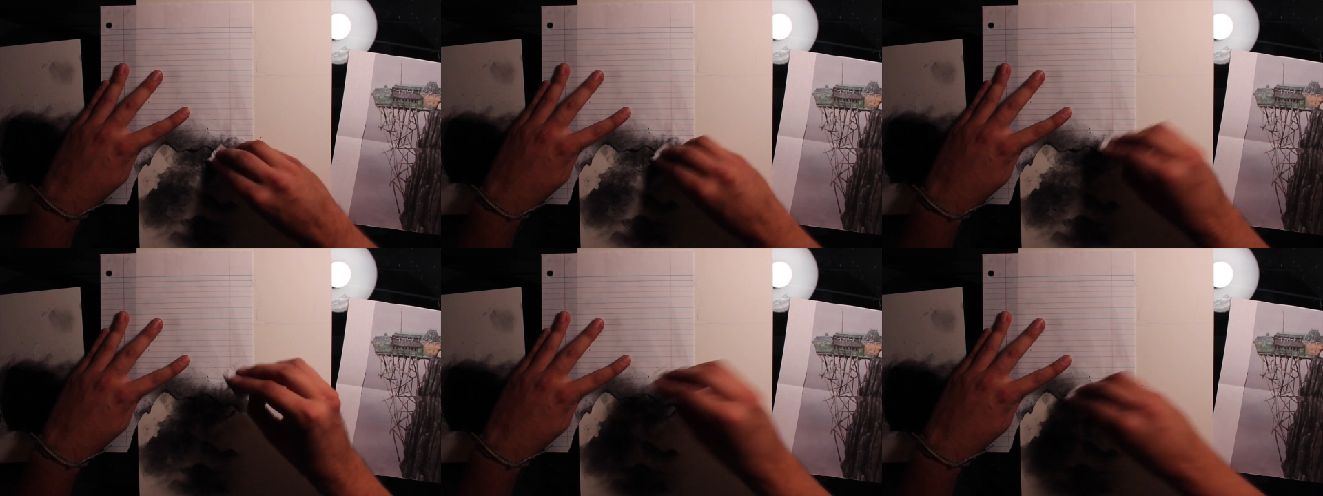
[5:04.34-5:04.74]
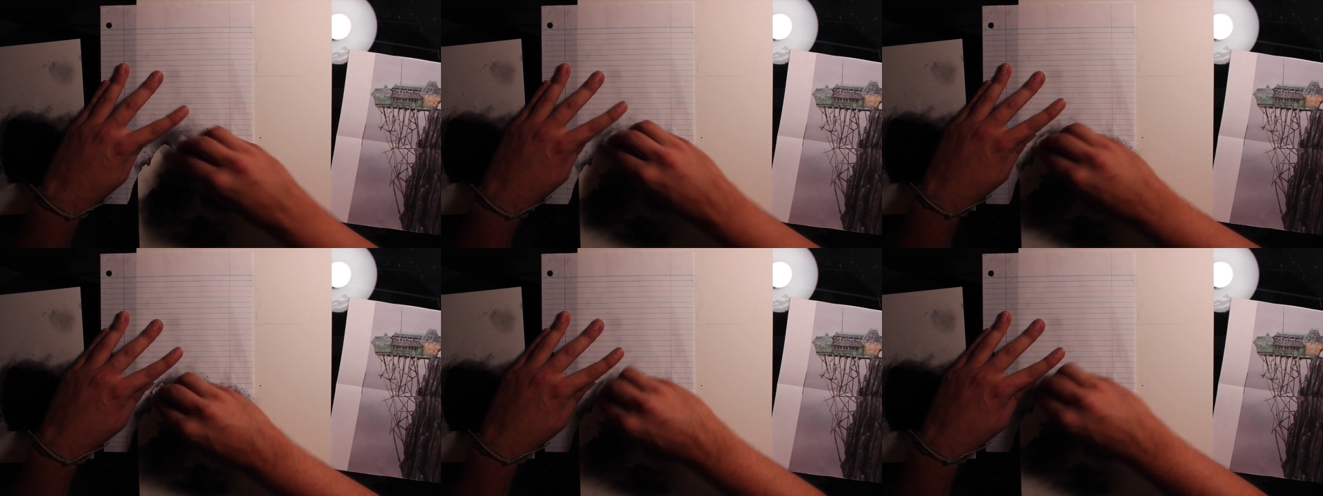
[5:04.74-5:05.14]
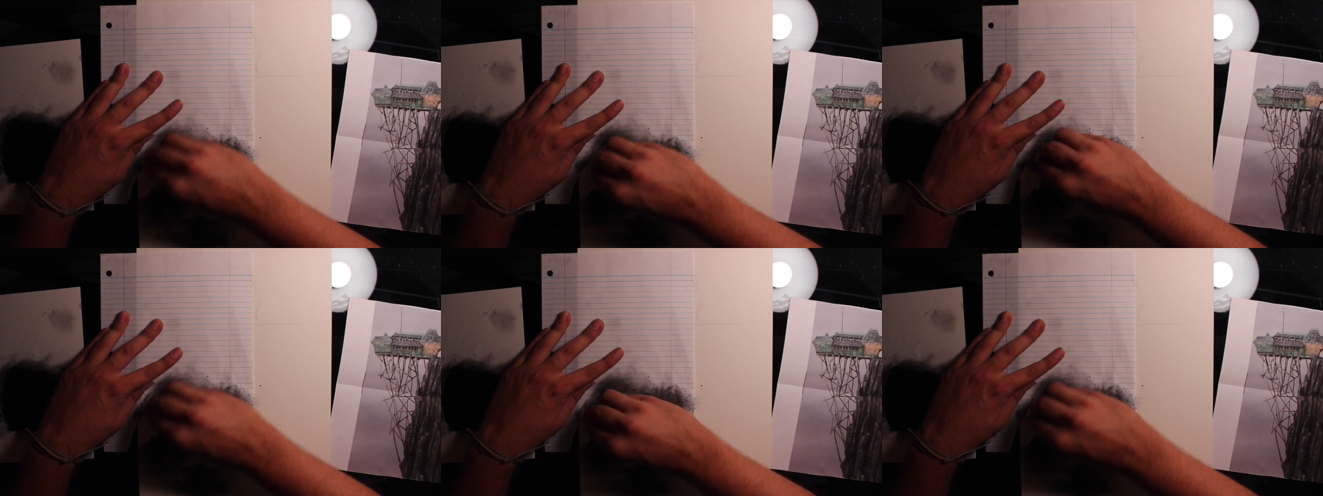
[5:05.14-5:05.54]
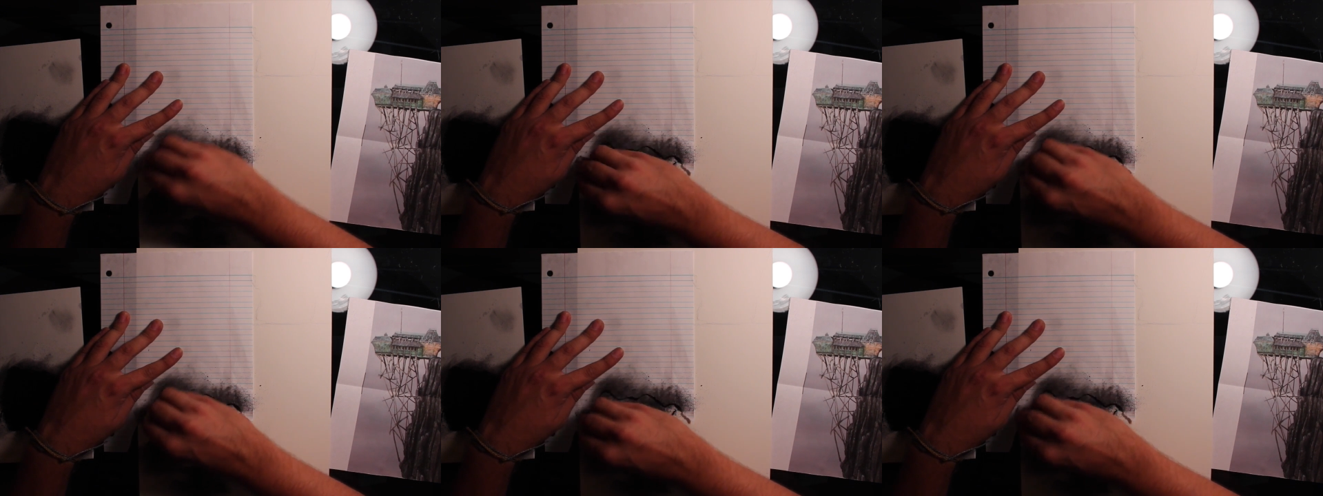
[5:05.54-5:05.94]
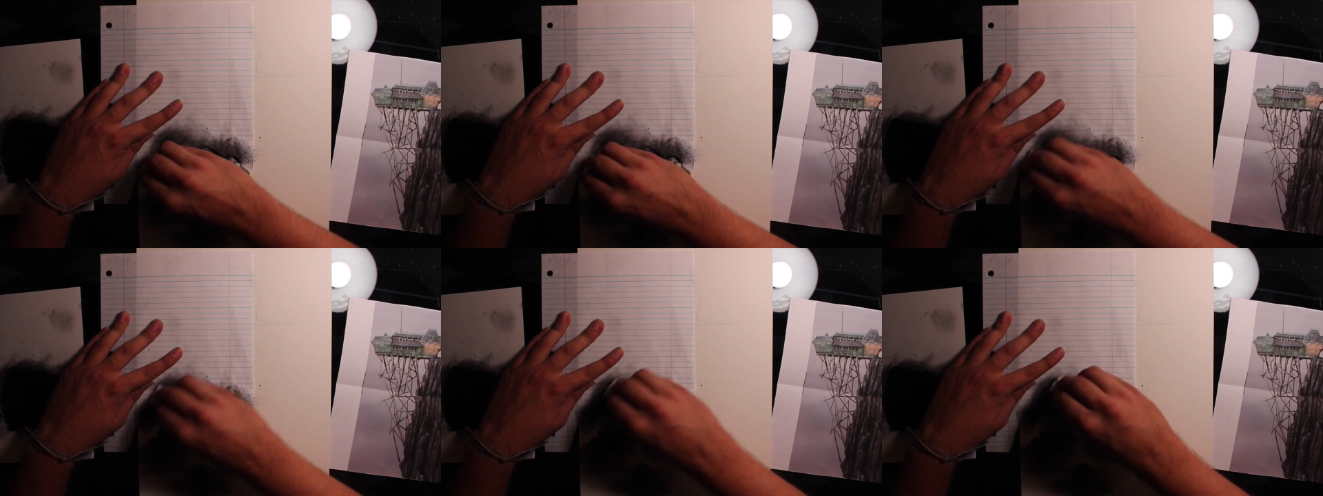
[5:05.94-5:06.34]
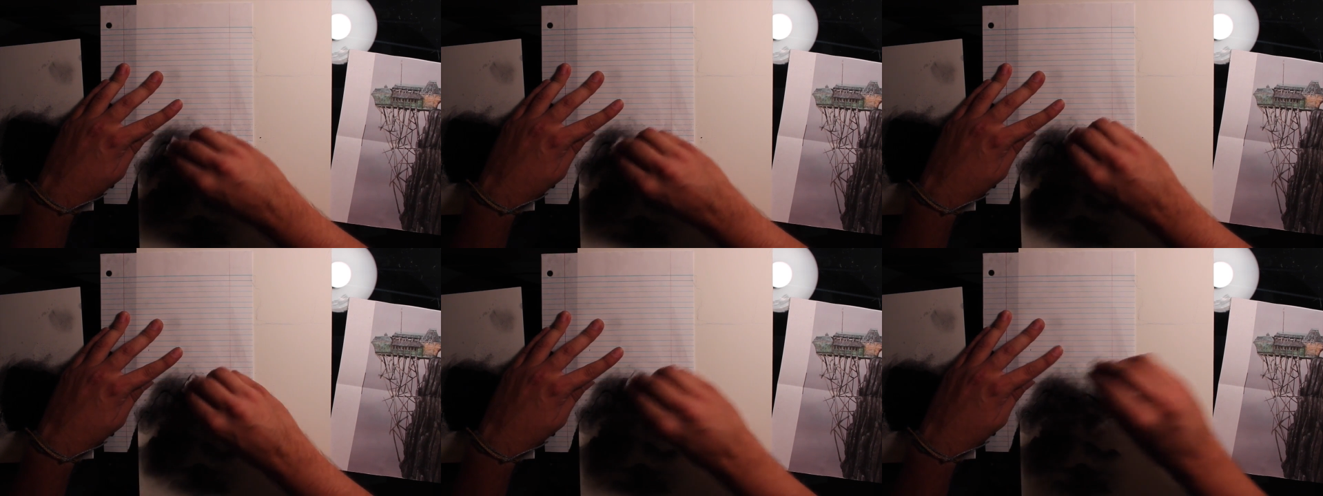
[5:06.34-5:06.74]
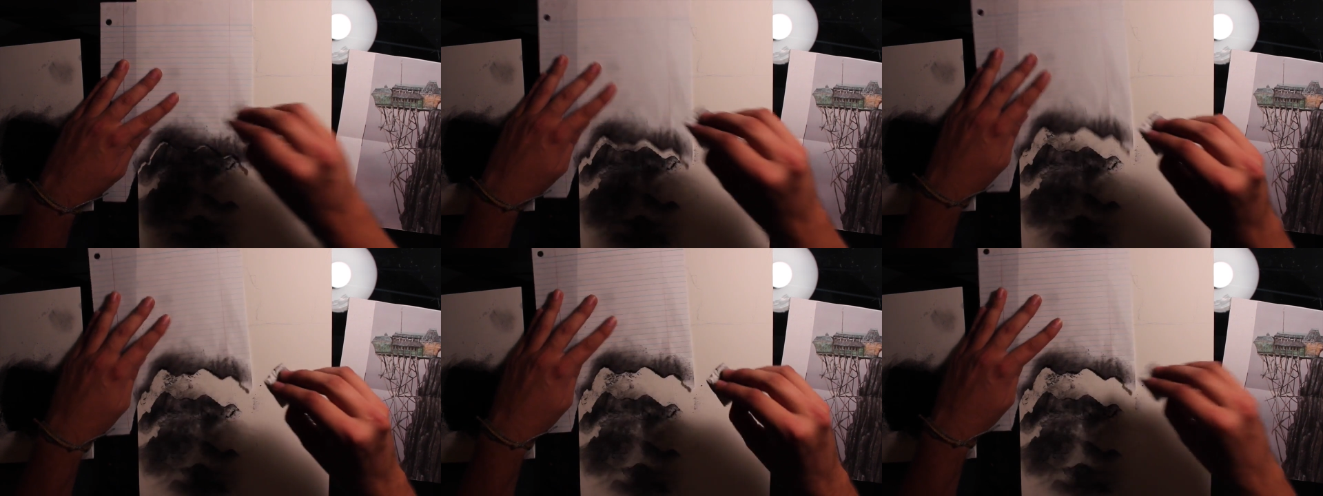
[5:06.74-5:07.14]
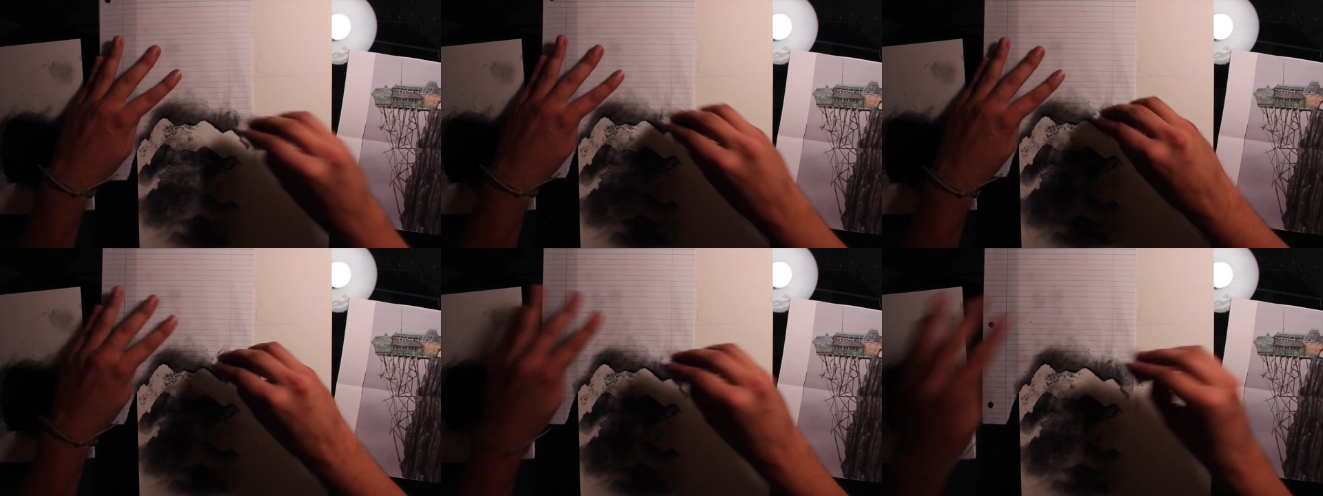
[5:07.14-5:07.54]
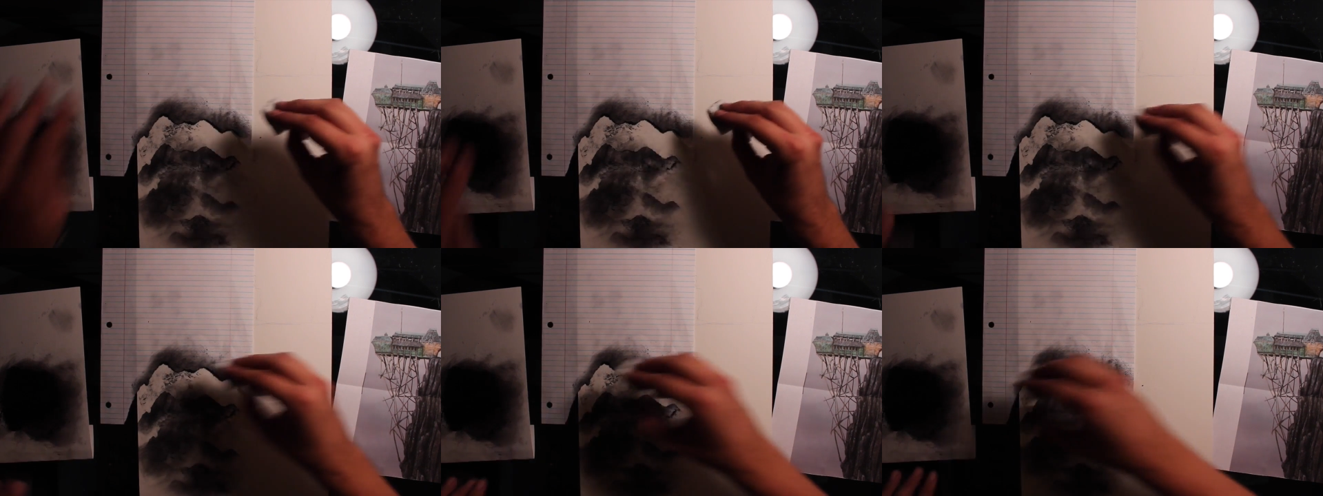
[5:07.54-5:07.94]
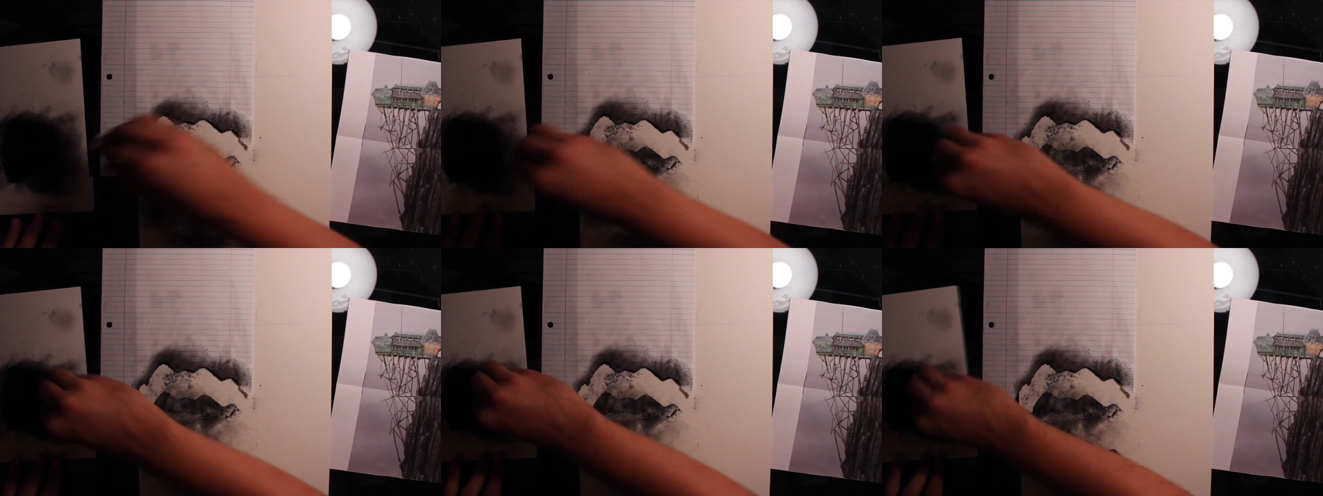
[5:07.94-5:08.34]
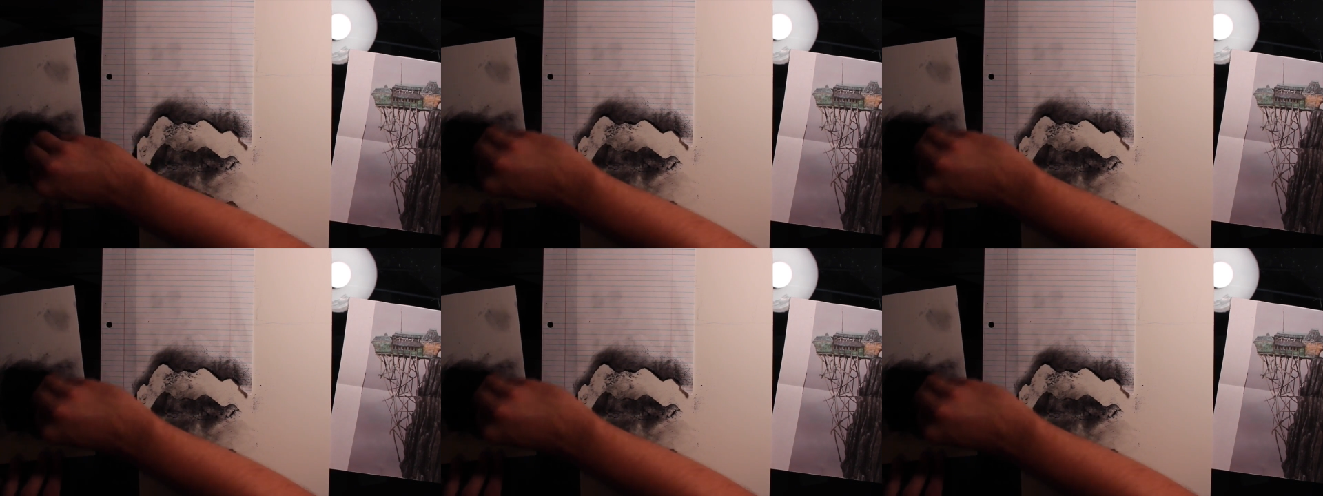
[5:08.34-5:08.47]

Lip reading: Nobody's mouth can be seen.